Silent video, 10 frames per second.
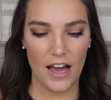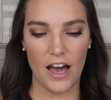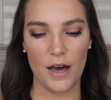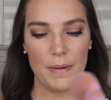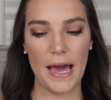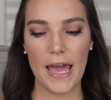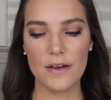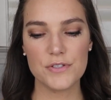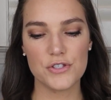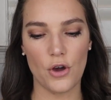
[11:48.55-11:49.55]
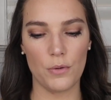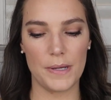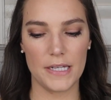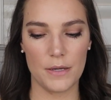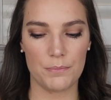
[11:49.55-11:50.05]
I have so
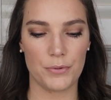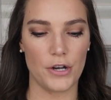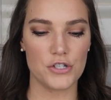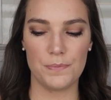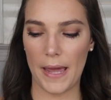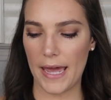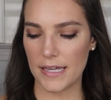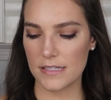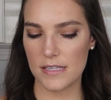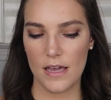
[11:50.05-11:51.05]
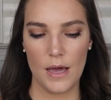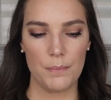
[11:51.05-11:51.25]
many brush bags,